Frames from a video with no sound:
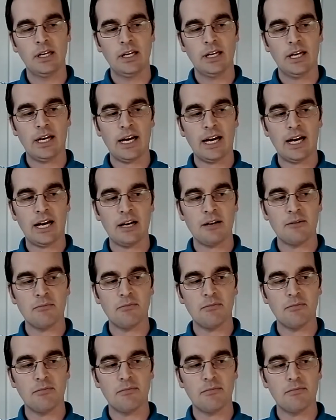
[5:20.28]

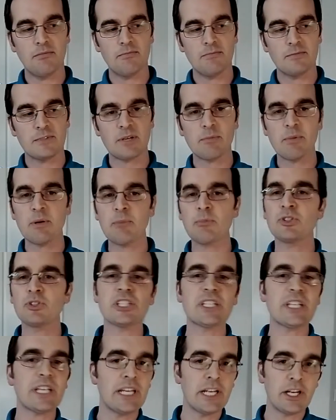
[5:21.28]
some people
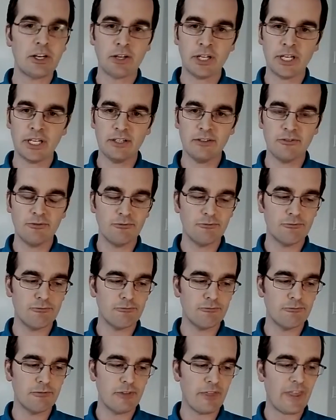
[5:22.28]
just hear it
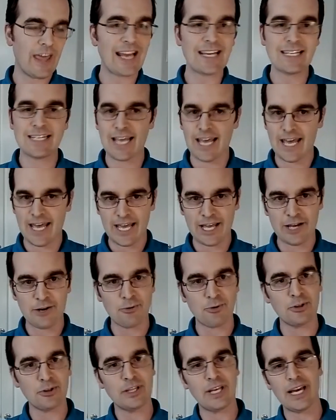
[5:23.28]
that day
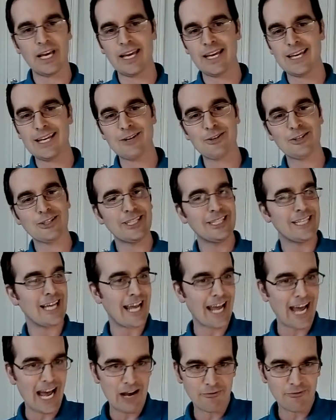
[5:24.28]
or they hear it the day
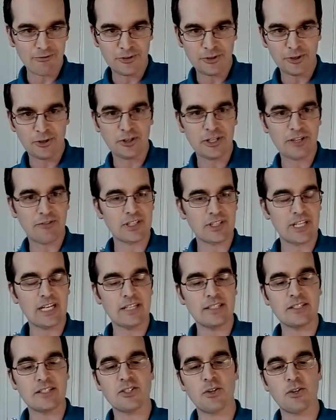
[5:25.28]
after or different things.
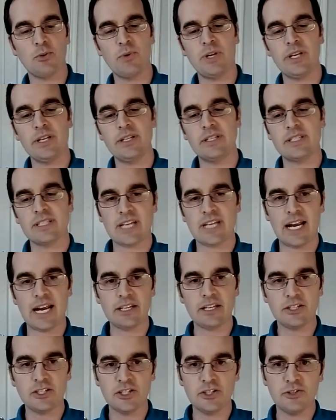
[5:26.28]
And so we
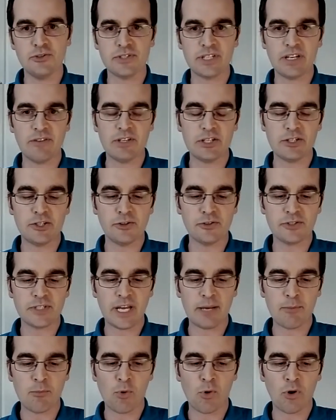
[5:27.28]
decided to use Giving Tuesday
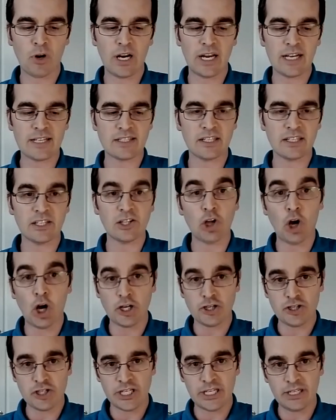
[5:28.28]
more as a
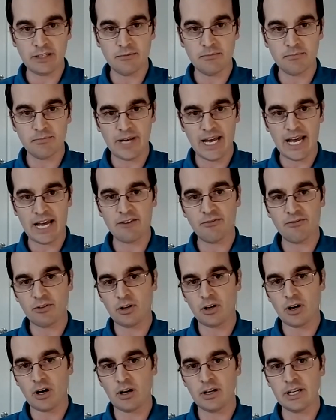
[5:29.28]
launching pad
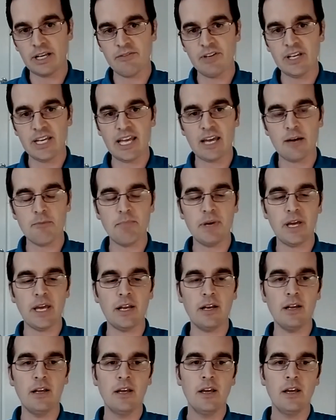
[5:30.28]
for our giving campaign